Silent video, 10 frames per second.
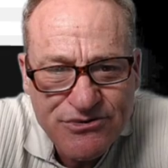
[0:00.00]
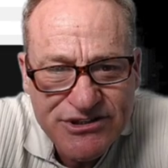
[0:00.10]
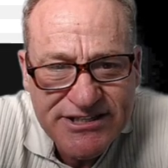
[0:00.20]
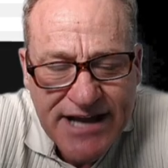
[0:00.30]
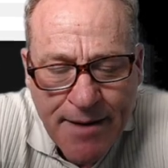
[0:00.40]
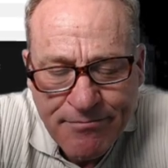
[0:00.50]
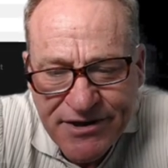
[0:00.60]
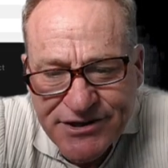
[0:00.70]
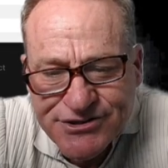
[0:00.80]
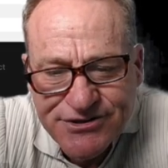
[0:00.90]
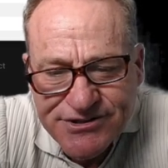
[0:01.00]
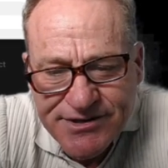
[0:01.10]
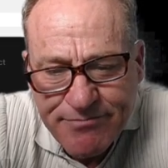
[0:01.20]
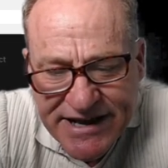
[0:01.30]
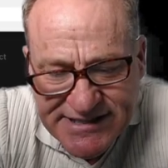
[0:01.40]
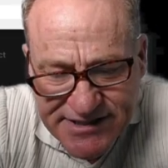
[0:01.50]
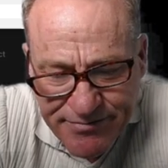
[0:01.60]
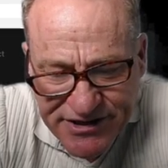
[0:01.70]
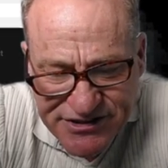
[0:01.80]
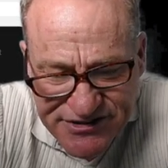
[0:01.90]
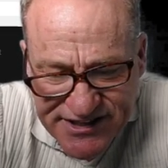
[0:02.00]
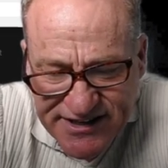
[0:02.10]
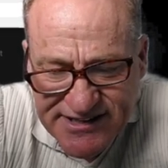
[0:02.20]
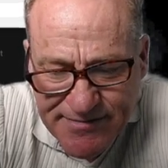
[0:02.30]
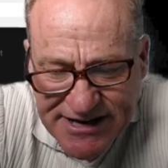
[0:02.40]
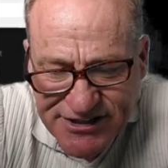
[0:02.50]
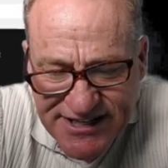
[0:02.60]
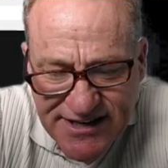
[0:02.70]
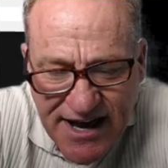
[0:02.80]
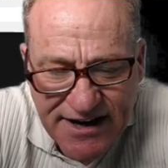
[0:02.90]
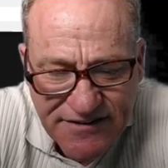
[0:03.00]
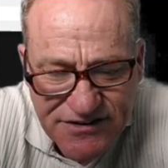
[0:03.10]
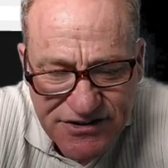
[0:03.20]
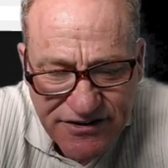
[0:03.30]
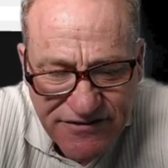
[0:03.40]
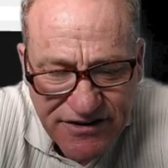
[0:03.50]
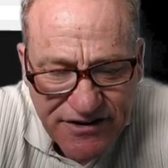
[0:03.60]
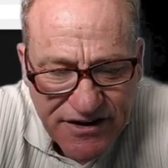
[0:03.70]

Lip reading: snap pictures and paste the pictures in because I'm actually not on the server.